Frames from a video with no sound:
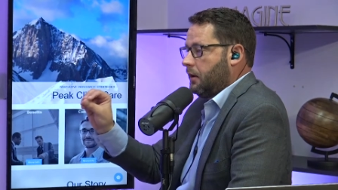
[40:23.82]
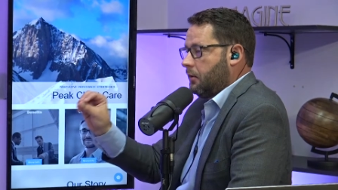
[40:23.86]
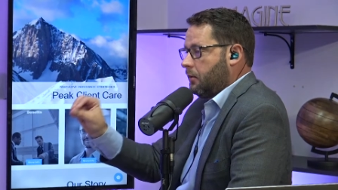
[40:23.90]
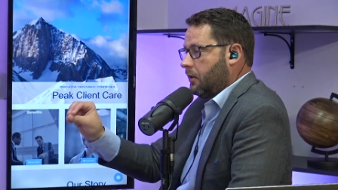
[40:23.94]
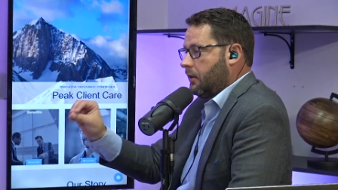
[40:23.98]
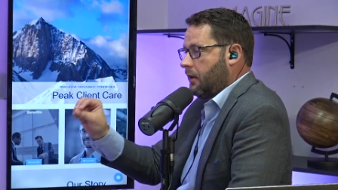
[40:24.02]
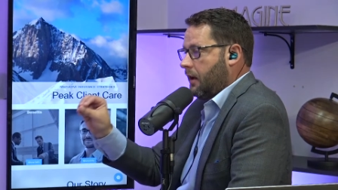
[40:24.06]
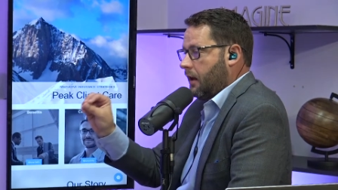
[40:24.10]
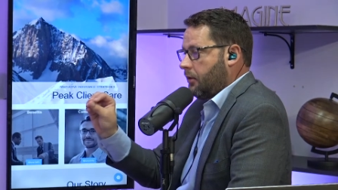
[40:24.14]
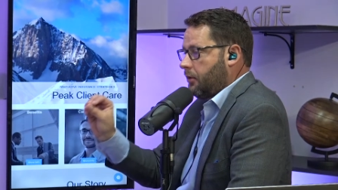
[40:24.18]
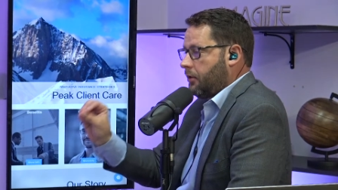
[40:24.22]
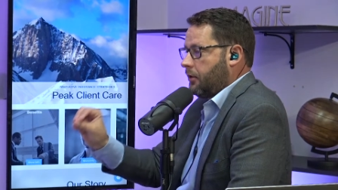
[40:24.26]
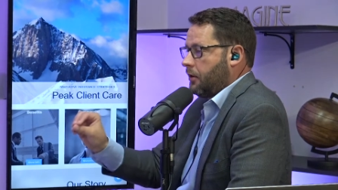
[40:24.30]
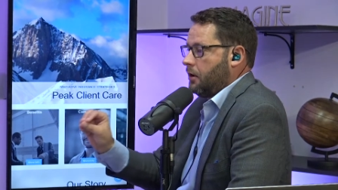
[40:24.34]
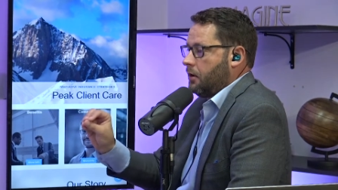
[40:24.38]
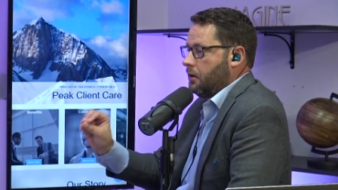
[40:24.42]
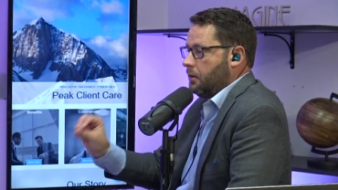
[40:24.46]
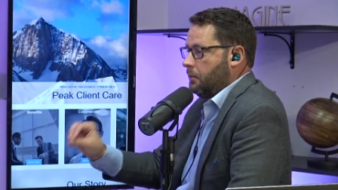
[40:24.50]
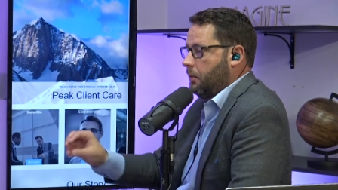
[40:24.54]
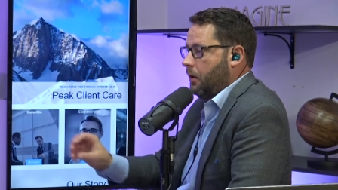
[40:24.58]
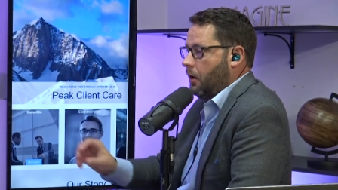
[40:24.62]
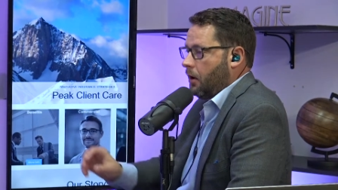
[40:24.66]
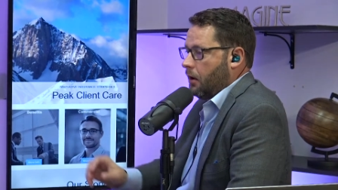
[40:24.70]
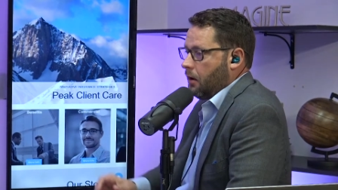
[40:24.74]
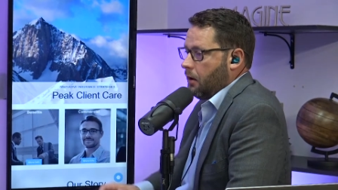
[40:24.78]
in with that
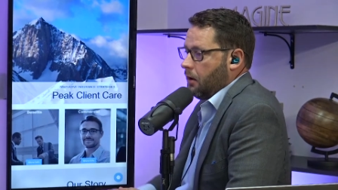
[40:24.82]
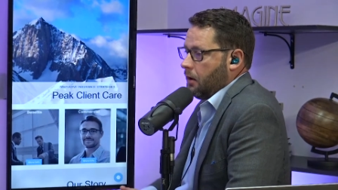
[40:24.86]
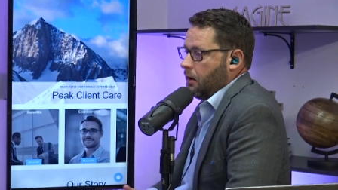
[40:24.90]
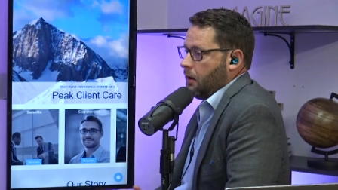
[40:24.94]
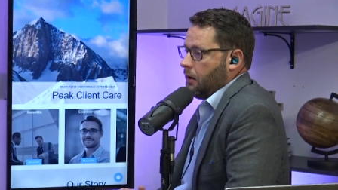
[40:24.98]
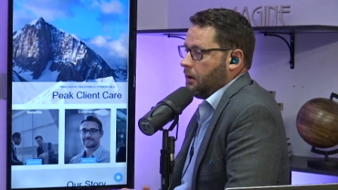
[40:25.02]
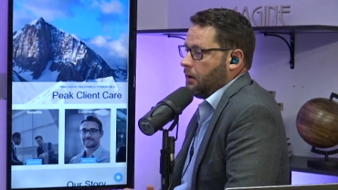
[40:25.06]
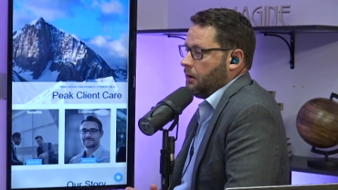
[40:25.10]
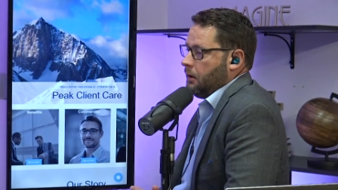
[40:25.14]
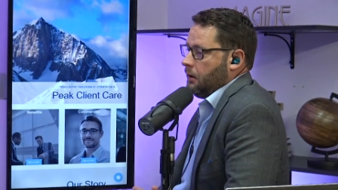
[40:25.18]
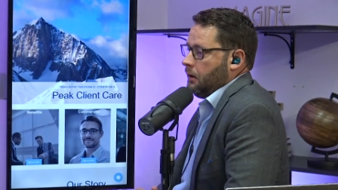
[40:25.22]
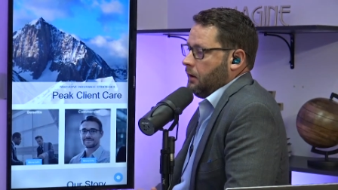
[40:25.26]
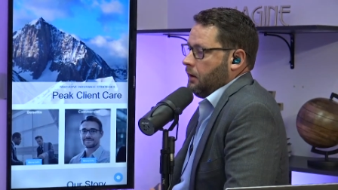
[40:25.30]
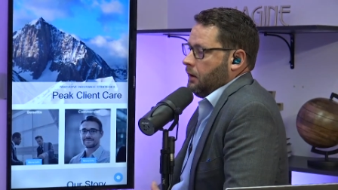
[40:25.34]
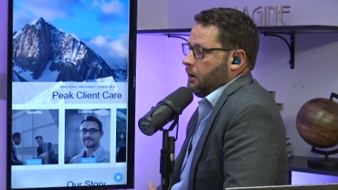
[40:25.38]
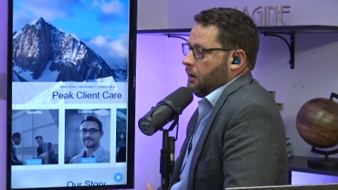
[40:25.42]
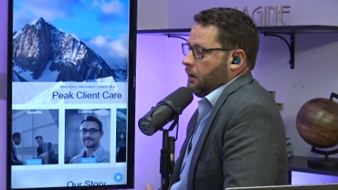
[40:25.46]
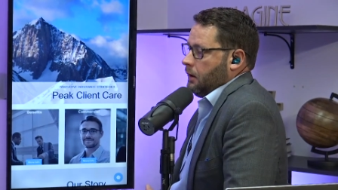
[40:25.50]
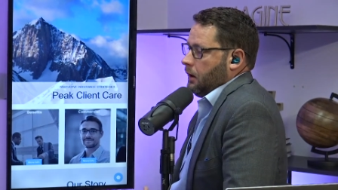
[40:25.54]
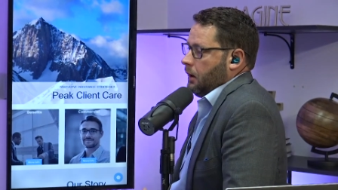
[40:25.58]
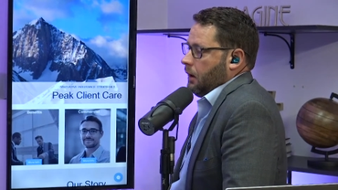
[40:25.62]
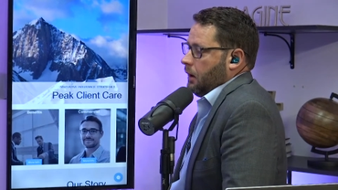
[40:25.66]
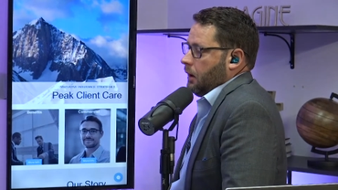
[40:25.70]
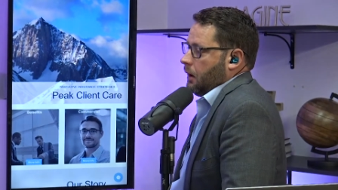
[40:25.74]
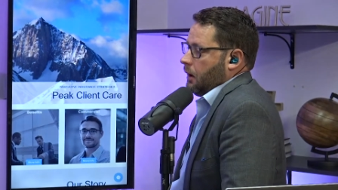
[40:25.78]
third party
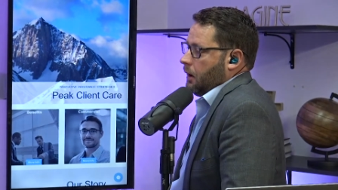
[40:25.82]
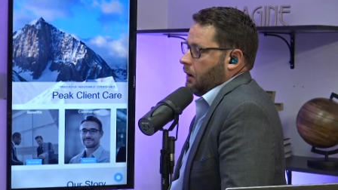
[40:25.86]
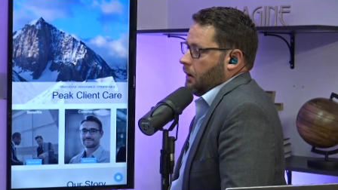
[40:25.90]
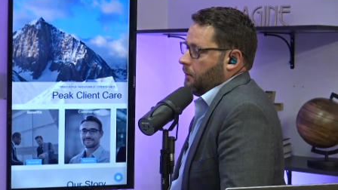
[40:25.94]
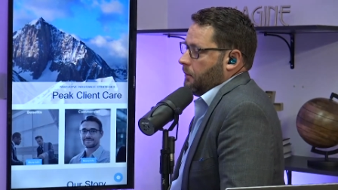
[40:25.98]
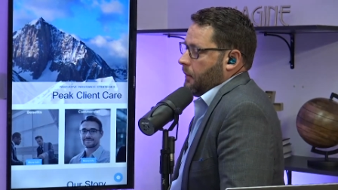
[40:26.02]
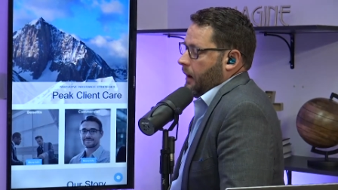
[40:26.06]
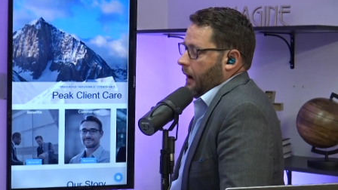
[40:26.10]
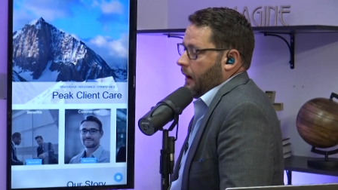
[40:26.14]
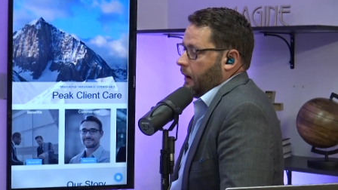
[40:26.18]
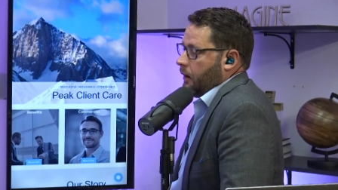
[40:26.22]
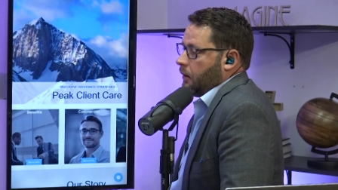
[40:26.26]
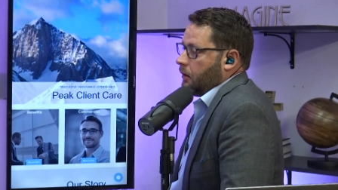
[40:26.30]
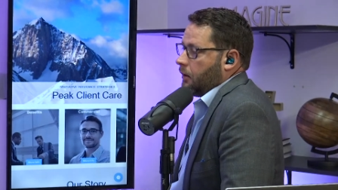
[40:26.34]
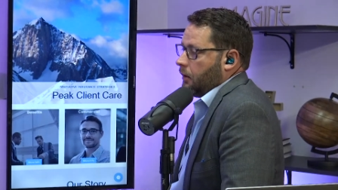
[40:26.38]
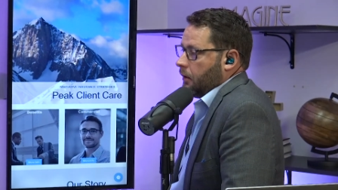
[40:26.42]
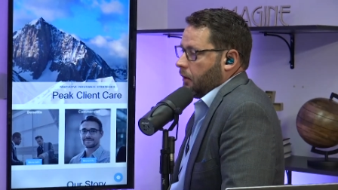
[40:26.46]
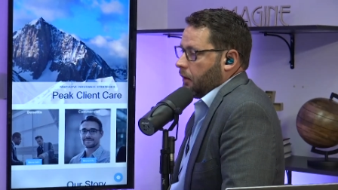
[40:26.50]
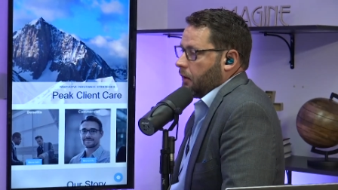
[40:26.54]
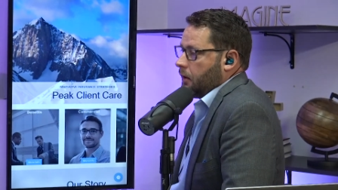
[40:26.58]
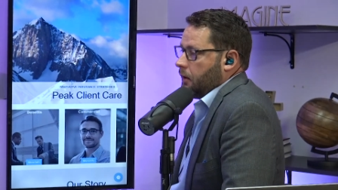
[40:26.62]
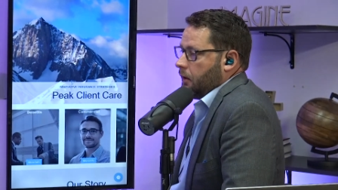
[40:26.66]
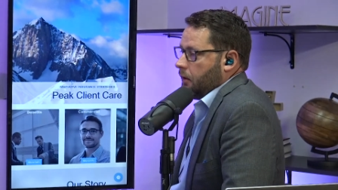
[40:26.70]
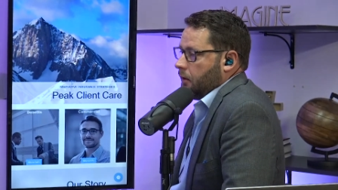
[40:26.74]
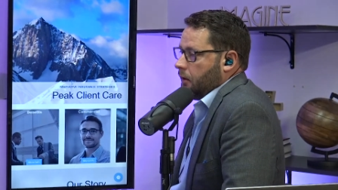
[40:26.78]
um,
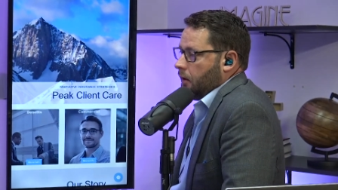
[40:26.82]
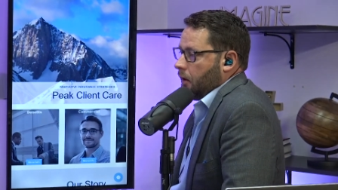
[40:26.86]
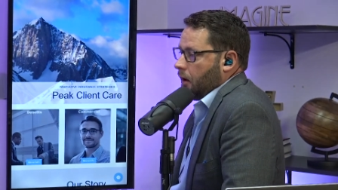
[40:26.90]
outlook,